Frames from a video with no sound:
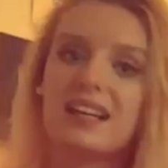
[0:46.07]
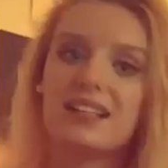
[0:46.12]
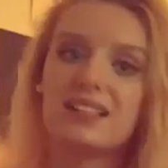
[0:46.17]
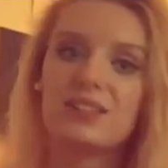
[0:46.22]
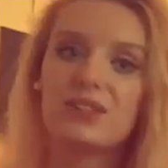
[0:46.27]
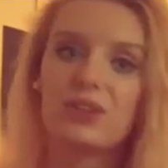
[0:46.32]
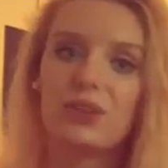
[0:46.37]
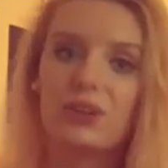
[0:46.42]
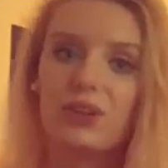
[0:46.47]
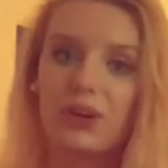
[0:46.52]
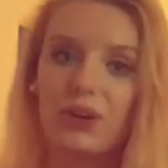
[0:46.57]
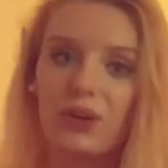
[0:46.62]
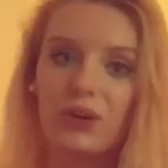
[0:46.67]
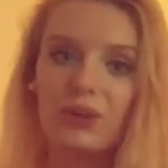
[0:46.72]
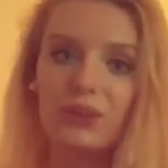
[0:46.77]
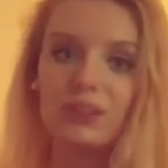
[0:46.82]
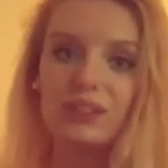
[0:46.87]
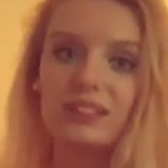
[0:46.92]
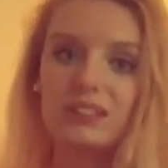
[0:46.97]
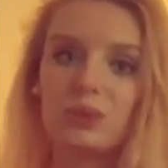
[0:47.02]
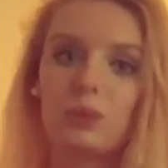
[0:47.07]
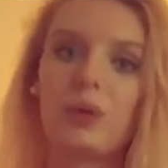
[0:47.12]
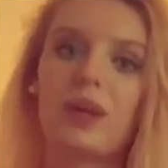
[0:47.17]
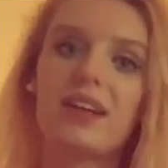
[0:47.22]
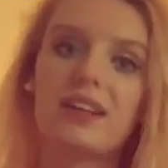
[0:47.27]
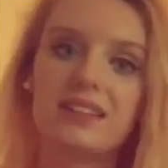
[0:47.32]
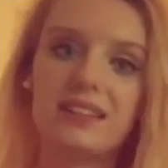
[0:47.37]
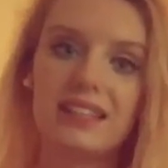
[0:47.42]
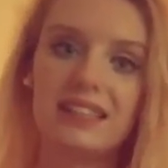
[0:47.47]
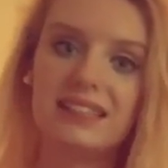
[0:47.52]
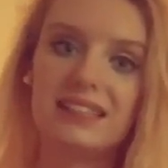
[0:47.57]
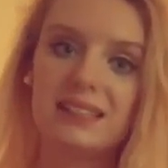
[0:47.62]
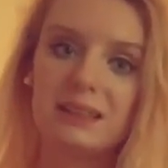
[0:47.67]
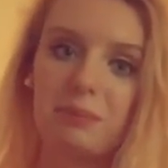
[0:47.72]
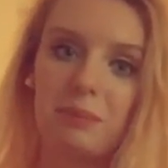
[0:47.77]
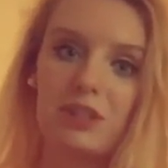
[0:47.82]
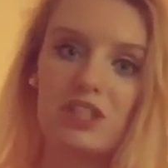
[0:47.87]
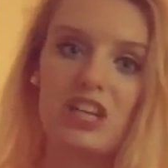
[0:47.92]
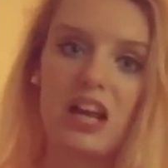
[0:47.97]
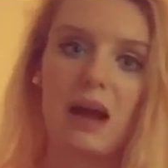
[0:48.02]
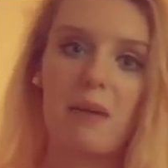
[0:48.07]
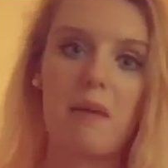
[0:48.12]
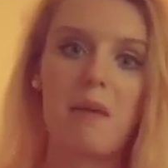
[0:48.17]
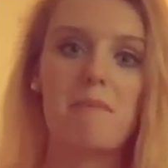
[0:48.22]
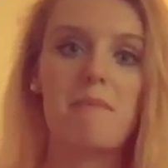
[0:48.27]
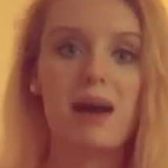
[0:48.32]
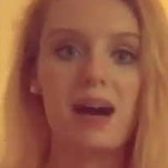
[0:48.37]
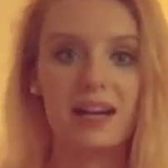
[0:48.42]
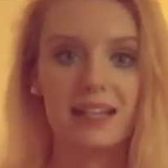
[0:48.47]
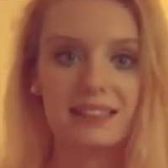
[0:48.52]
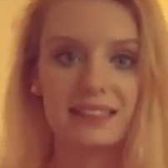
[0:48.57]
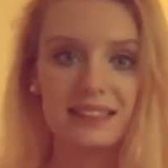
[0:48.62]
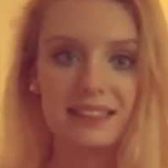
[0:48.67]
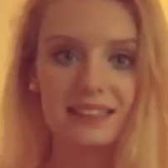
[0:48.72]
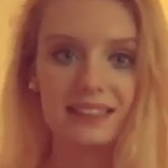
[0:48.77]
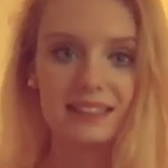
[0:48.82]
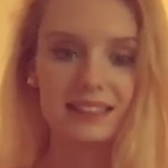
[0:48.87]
So girls wear this pajama, but